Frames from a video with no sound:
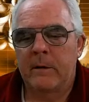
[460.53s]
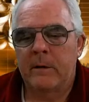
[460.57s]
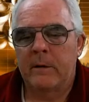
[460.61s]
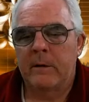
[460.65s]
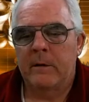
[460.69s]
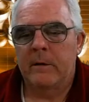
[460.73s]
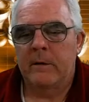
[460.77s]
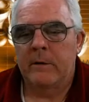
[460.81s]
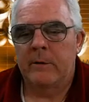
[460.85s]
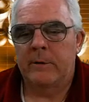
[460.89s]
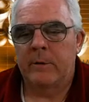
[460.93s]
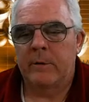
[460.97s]

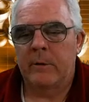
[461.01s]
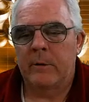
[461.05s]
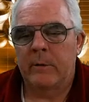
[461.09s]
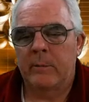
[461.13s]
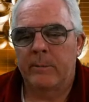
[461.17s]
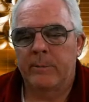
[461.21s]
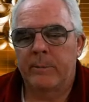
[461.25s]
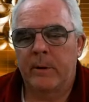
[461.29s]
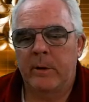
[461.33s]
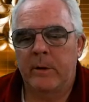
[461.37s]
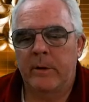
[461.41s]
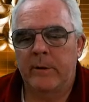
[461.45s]
So
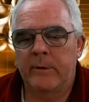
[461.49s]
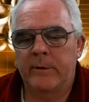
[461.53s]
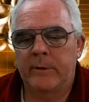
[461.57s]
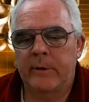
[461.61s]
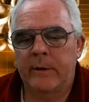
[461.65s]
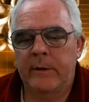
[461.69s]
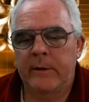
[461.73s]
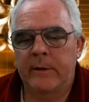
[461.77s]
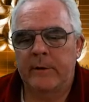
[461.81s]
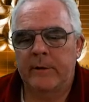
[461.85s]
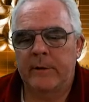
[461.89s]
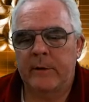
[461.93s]
pawn
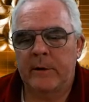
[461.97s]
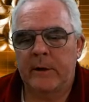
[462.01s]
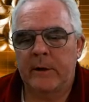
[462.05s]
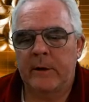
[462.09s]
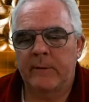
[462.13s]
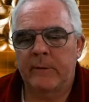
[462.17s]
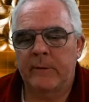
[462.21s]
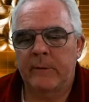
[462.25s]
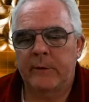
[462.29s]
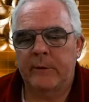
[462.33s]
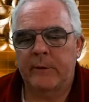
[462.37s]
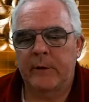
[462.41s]
takes
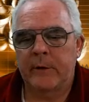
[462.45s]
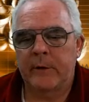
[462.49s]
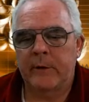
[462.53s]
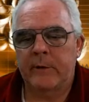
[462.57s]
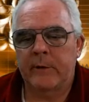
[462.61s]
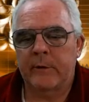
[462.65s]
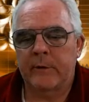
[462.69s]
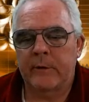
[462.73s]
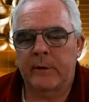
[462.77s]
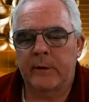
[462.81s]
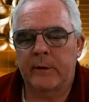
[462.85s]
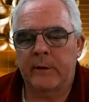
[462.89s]

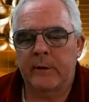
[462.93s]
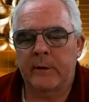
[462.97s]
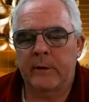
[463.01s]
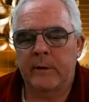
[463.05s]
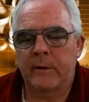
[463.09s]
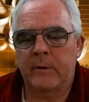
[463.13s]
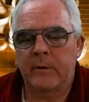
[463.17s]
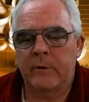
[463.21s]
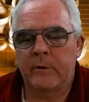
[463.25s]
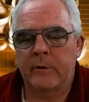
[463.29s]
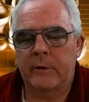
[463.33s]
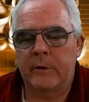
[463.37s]
f6, and
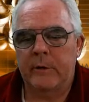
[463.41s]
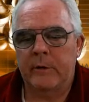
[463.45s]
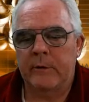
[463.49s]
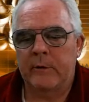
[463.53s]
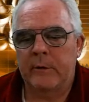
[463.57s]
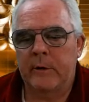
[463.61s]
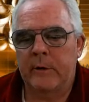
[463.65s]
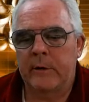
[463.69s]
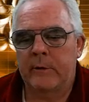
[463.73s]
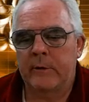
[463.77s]
then g takes